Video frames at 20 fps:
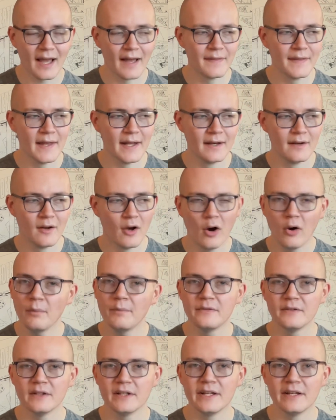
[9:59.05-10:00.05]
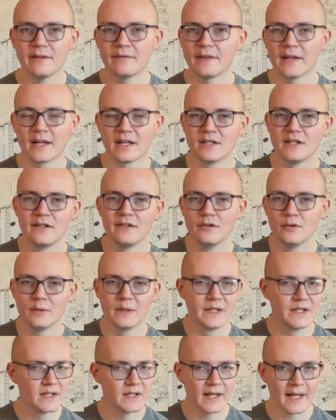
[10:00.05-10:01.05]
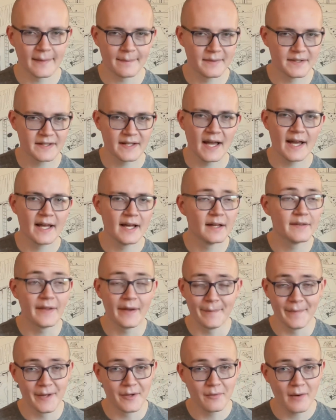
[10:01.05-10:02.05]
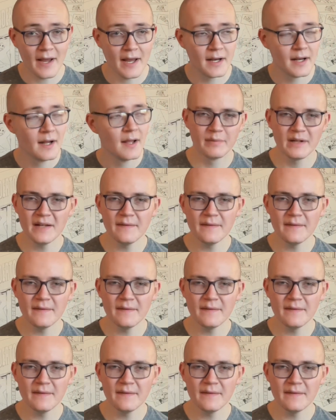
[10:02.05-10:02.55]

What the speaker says: And then hopefully if they continue into like Messiah, that'd be great. But